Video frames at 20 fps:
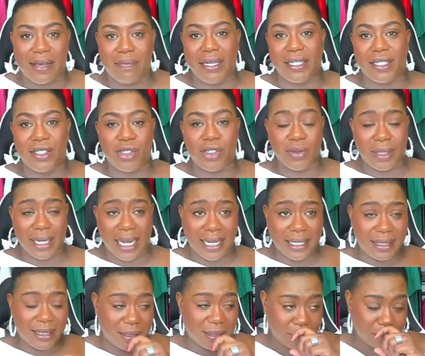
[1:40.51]
I mean, did you
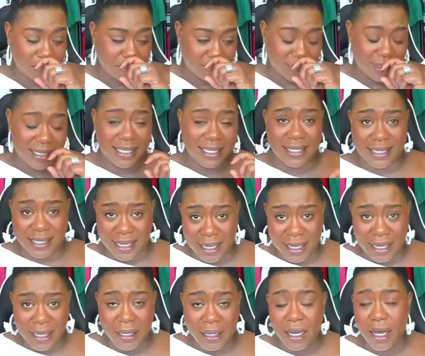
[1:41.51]
guys
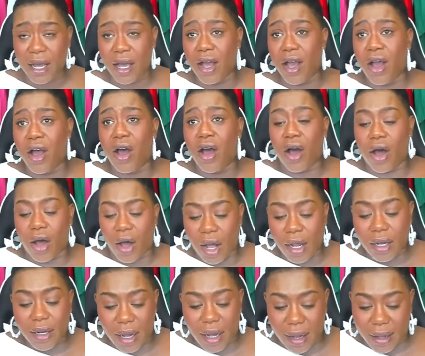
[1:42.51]
see
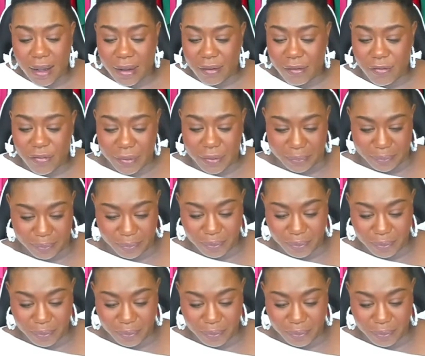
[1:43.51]
all of